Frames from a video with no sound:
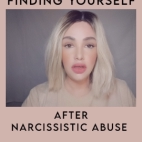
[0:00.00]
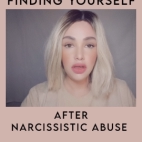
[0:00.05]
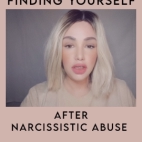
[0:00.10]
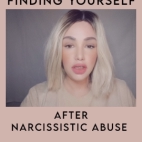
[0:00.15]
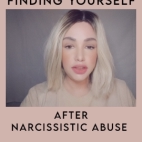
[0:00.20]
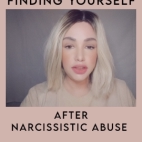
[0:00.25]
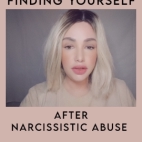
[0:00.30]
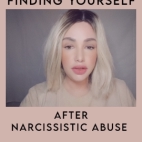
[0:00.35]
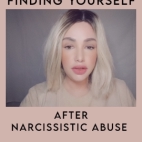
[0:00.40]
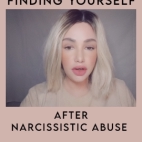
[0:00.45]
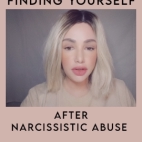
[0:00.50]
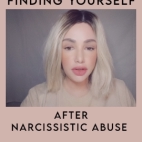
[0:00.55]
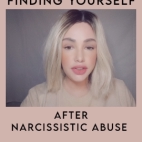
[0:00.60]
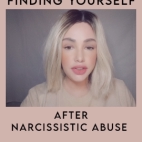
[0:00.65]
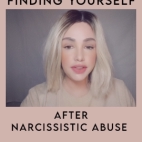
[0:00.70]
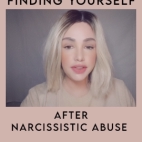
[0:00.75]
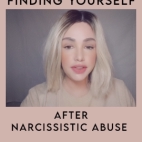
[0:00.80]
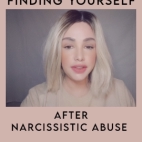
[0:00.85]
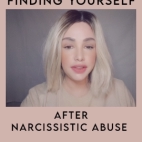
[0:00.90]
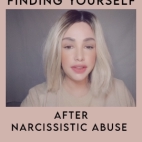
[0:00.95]

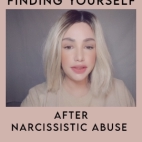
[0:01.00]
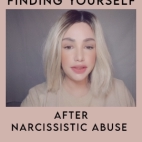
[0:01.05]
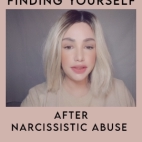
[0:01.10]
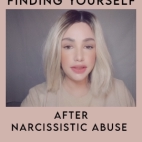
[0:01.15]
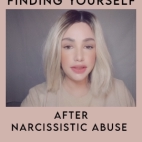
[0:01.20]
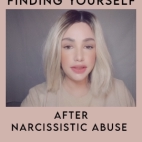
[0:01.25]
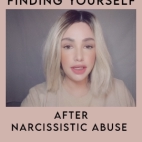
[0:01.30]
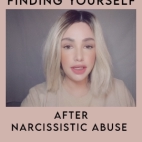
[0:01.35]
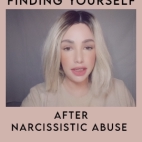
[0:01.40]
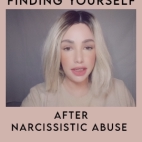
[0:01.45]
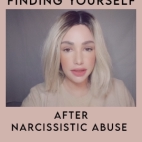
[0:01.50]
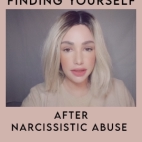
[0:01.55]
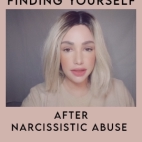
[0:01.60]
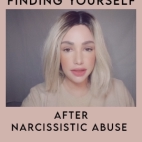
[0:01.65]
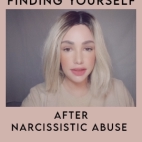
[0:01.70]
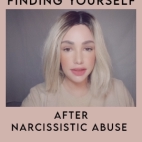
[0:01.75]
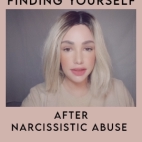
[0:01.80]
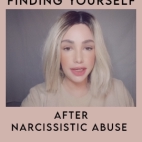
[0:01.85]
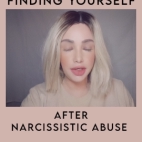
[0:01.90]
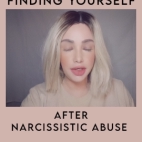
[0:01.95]
Narcissists and
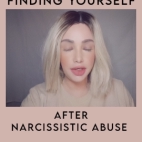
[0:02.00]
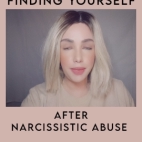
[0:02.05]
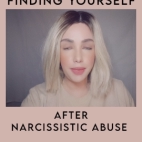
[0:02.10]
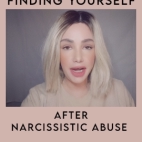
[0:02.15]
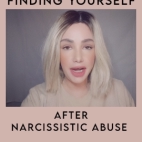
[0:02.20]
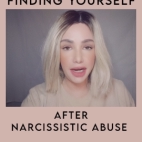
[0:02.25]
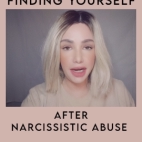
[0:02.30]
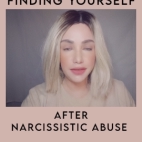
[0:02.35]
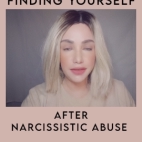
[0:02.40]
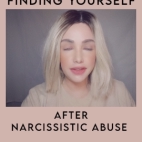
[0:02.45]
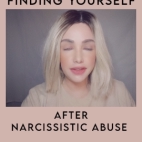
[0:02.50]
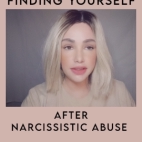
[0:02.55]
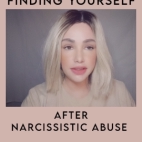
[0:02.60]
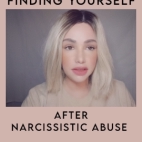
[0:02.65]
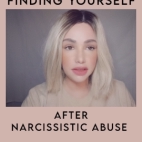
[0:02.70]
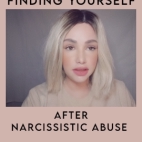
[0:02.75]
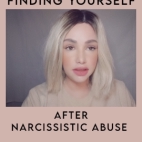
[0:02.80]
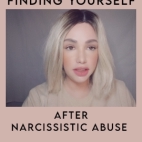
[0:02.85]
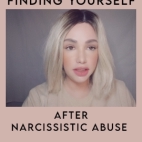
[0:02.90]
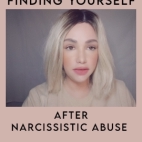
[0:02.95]
psychopaths
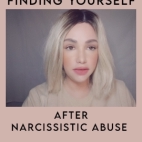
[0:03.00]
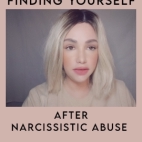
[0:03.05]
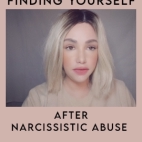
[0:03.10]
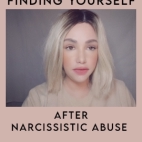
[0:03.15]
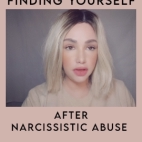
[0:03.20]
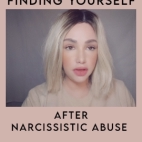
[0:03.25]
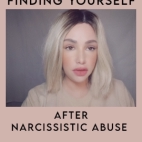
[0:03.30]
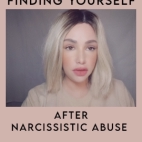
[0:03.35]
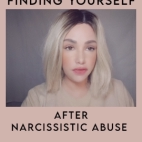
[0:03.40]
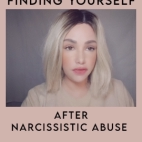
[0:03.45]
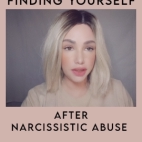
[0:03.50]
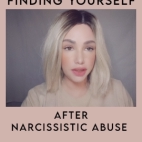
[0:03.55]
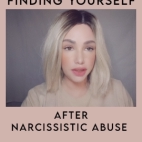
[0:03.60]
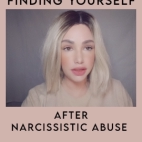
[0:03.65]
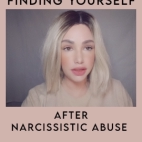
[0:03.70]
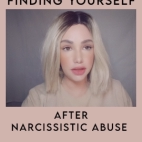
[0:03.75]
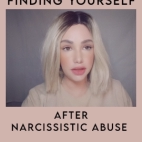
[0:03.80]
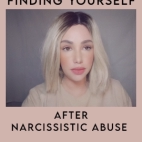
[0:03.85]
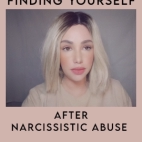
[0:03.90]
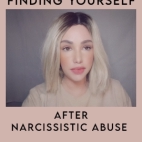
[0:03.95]
leave their
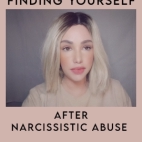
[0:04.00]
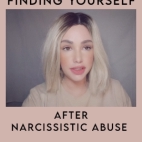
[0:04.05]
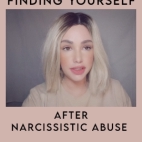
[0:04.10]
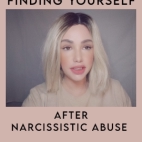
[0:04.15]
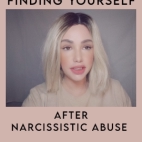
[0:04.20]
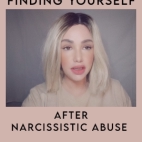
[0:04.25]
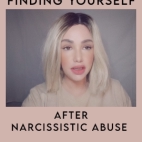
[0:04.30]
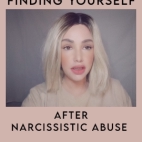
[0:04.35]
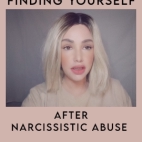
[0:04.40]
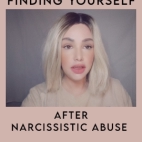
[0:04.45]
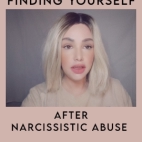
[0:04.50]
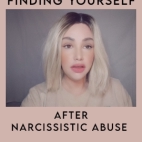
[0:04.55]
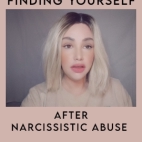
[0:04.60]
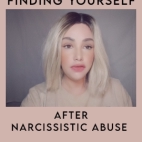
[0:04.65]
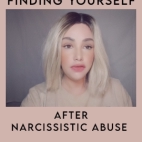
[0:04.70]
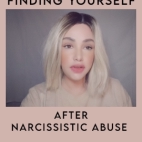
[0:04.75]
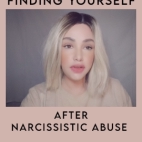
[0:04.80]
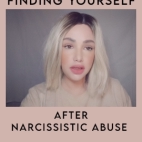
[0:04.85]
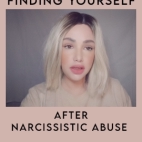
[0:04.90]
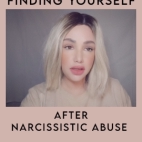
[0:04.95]
victims
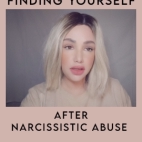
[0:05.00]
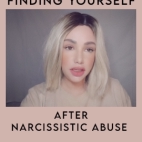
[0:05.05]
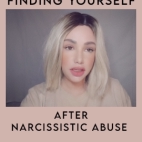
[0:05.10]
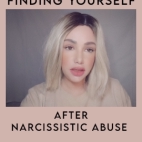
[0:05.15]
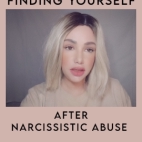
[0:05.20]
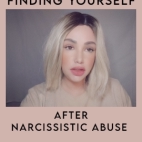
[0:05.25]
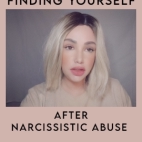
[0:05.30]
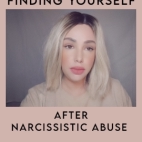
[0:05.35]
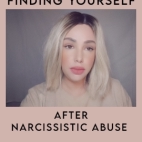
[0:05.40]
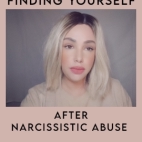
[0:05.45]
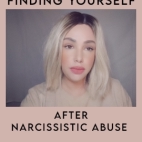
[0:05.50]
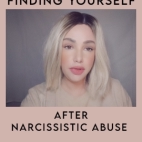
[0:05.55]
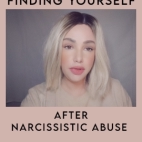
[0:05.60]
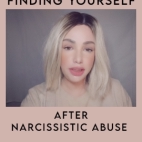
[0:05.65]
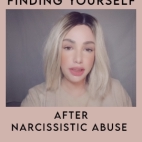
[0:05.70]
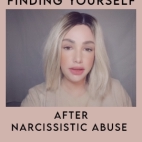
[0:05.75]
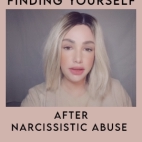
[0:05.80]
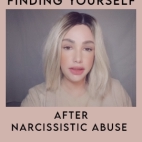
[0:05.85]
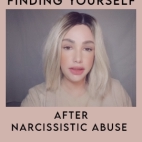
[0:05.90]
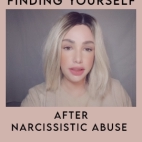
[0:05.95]
feeling
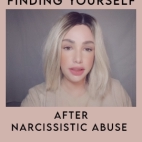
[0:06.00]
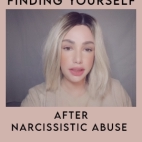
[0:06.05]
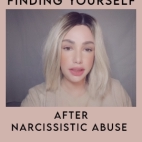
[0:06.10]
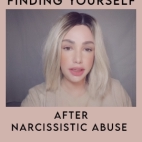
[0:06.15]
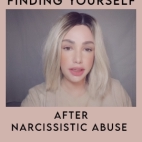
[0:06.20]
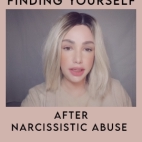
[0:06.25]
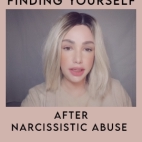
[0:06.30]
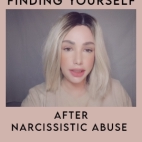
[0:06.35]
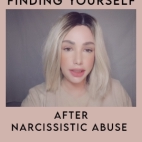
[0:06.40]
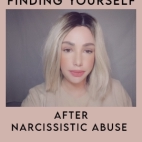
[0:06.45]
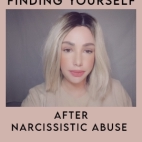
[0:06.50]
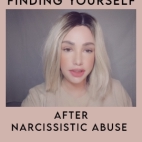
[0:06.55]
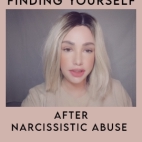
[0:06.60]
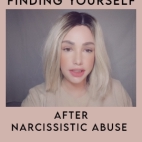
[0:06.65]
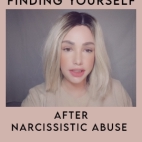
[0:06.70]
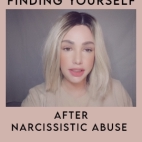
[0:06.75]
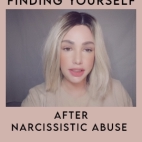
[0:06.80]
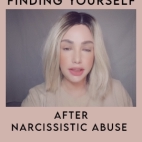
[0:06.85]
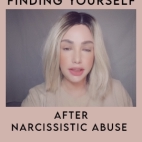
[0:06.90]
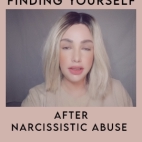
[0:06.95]
completely
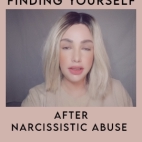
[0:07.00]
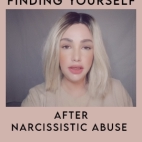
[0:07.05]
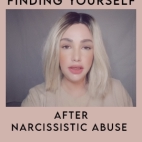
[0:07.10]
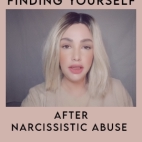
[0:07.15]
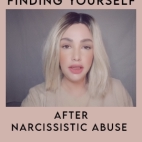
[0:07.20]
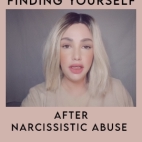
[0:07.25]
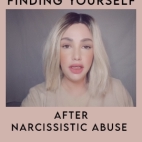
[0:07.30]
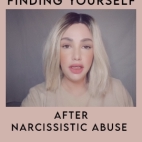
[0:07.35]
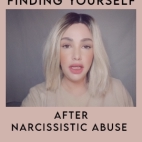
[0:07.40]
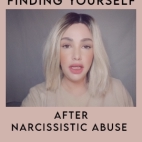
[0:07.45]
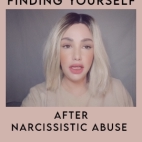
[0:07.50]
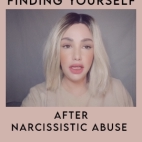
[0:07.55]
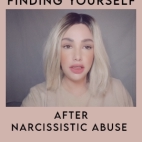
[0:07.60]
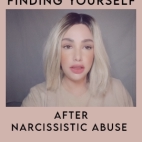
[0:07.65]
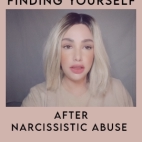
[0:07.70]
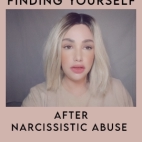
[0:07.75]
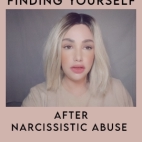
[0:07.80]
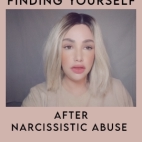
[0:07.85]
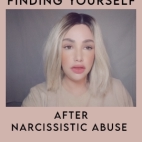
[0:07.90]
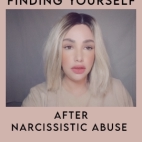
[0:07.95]
empty
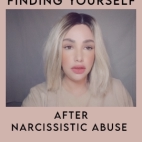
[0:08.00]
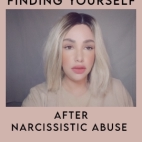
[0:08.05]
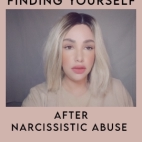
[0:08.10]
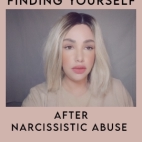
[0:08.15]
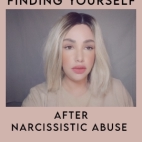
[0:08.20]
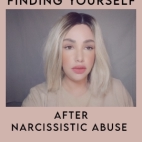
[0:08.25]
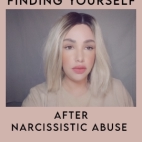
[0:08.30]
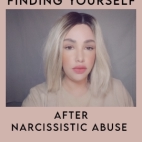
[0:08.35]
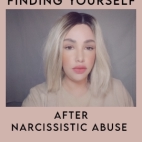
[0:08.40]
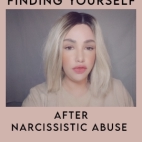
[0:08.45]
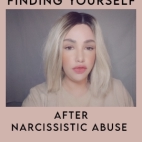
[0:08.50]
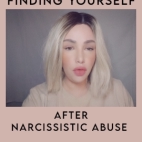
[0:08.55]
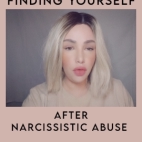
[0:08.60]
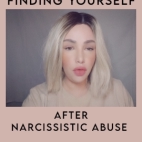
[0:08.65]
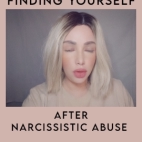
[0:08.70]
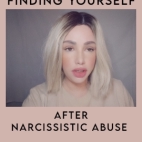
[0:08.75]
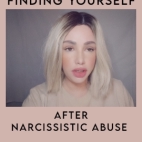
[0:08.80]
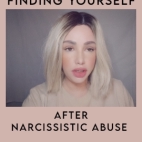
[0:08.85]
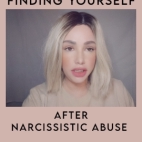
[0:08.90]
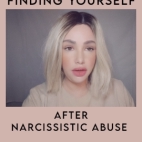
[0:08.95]
and
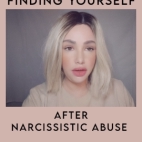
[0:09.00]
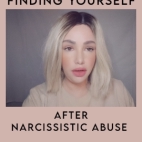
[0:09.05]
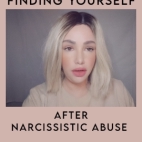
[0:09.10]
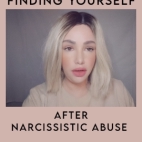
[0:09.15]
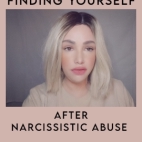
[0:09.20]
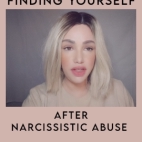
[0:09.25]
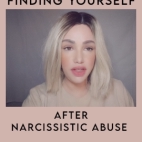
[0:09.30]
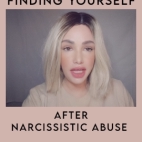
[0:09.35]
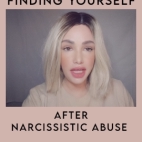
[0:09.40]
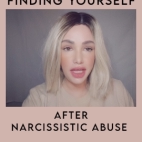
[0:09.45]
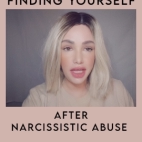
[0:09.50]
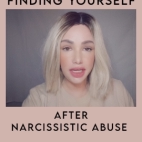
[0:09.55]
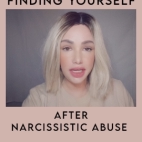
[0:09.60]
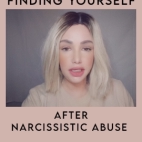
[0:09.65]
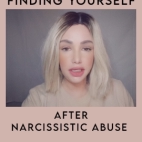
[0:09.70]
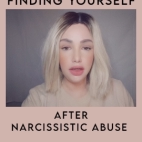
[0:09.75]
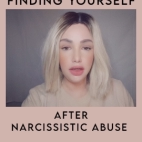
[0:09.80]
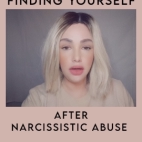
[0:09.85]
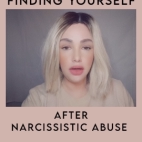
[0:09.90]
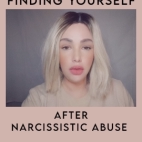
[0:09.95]
void of
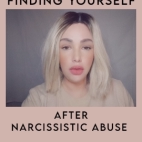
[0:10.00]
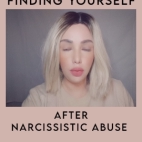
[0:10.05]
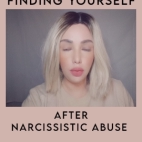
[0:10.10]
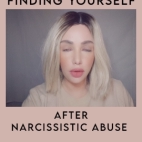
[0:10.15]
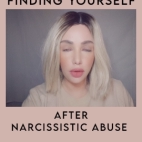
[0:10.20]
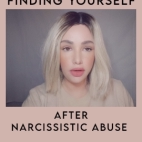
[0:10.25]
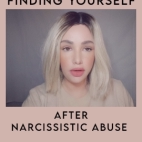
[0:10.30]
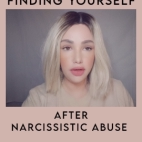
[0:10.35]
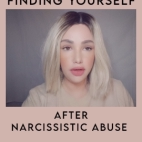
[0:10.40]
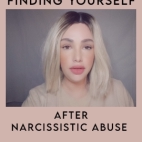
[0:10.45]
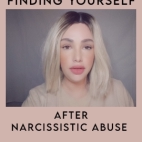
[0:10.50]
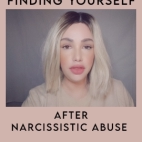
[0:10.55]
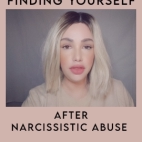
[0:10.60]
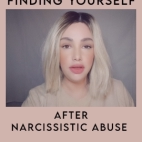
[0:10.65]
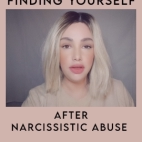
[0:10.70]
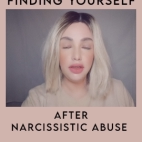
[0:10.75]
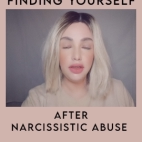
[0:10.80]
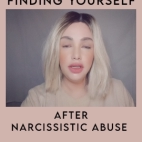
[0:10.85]
any worth.